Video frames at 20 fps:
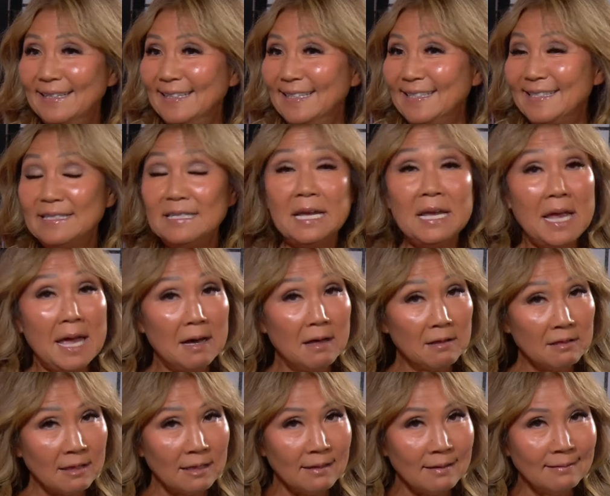stay
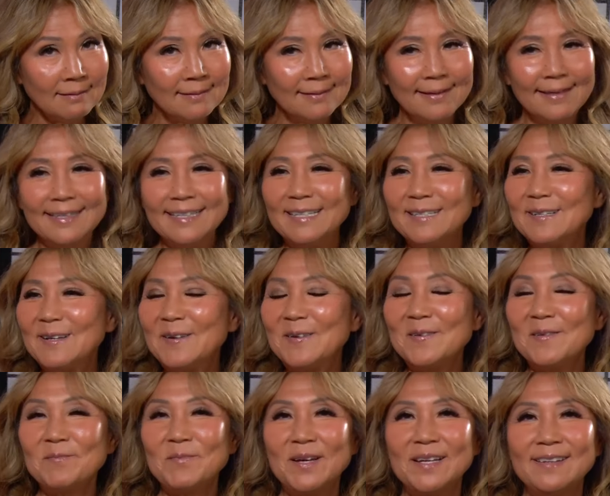healthy, you
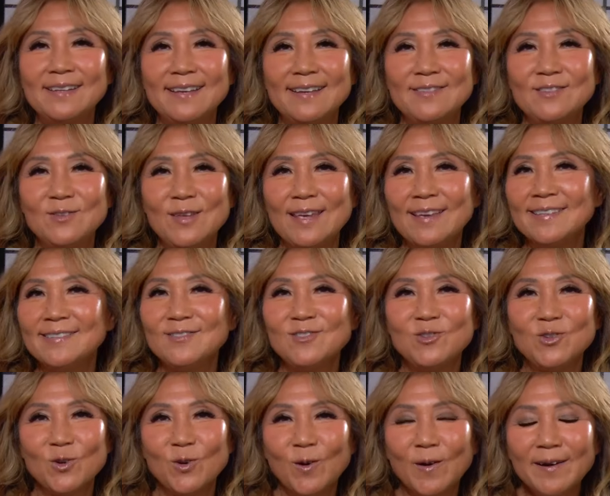know, but en- you.
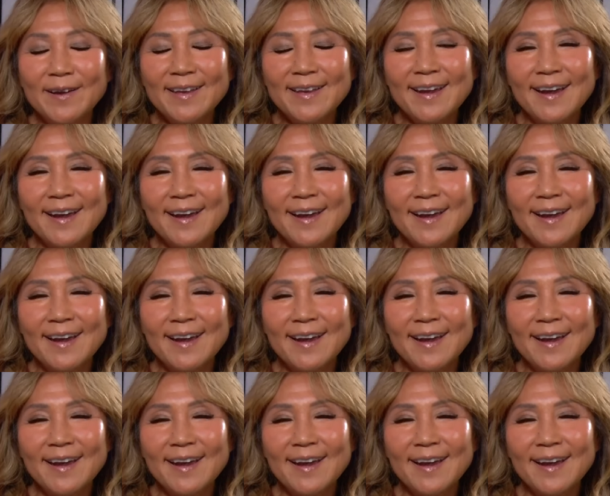enjoy.